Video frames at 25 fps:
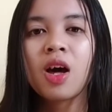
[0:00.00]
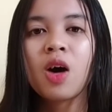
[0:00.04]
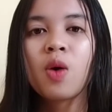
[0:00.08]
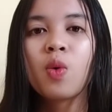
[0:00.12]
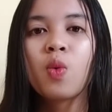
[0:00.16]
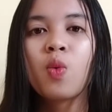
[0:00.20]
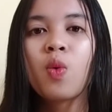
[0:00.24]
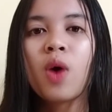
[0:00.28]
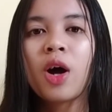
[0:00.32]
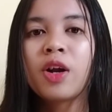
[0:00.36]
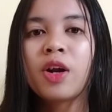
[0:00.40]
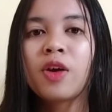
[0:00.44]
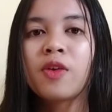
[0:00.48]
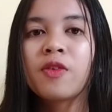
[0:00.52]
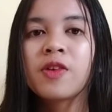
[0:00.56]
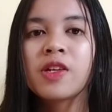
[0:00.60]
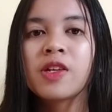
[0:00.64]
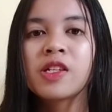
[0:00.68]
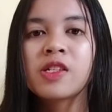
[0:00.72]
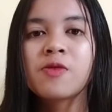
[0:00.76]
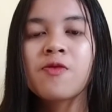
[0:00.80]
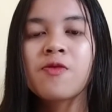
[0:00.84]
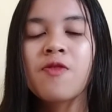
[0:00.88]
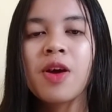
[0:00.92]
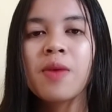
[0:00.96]
One of
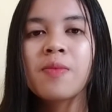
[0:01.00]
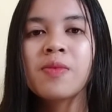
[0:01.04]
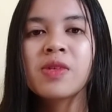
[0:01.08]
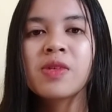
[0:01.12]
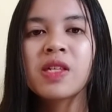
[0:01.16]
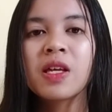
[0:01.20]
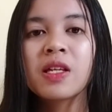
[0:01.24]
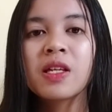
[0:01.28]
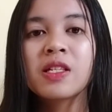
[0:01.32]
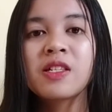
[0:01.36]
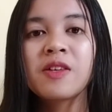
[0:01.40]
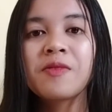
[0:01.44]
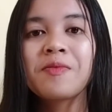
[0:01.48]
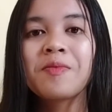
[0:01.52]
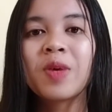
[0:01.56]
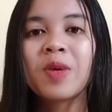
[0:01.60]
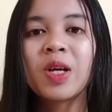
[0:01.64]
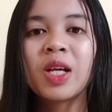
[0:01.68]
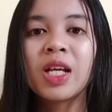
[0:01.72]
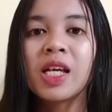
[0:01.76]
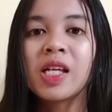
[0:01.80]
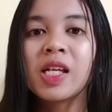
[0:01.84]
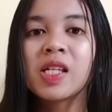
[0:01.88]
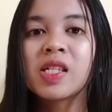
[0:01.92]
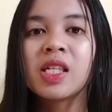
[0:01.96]
his famous
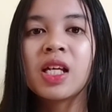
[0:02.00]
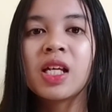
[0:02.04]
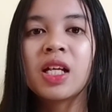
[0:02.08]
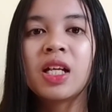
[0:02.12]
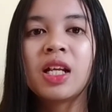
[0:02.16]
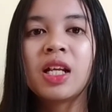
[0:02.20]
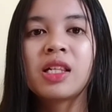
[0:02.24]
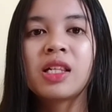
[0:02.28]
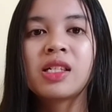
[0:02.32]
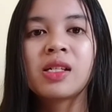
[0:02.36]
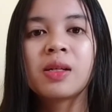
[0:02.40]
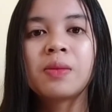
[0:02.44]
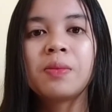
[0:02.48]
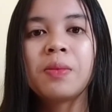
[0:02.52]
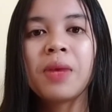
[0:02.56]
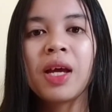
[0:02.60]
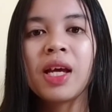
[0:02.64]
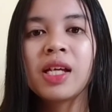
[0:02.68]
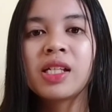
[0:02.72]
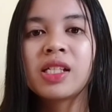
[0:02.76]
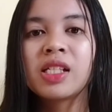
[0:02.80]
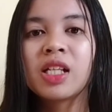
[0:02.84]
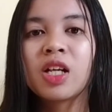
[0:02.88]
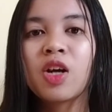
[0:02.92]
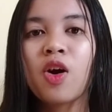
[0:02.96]
achievements is the determination